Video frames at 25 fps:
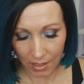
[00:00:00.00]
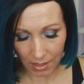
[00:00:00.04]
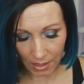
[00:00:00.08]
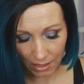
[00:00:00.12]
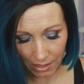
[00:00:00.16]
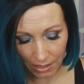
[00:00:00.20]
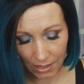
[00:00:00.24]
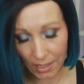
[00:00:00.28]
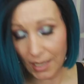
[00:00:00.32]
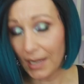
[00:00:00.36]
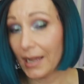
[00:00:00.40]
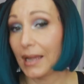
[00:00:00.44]

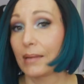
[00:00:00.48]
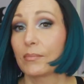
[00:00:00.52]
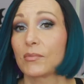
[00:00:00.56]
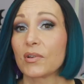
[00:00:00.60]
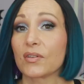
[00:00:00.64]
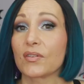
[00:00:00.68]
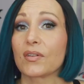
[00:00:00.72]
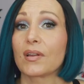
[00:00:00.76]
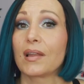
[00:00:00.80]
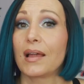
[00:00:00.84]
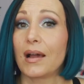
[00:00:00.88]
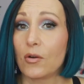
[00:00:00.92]
uh, I'm
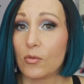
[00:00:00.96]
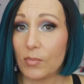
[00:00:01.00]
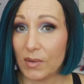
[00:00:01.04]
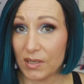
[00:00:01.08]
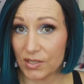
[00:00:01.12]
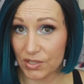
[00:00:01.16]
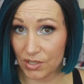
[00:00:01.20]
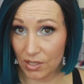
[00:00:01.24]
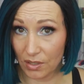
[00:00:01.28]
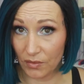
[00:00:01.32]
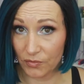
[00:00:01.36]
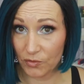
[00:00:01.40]
not allowing
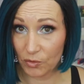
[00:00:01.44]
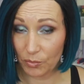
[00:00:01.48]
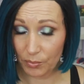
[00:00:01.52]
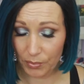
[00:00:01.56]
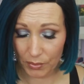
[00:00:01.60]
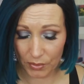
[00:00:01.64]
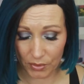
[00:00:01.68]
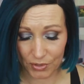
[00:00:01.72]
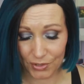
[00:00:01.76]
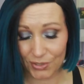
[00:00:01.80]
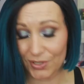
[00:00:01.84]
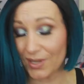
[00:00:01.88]
myself to
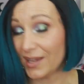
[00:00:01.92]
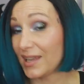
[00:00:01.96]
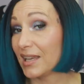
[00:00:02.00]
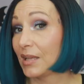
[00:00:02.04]
purchase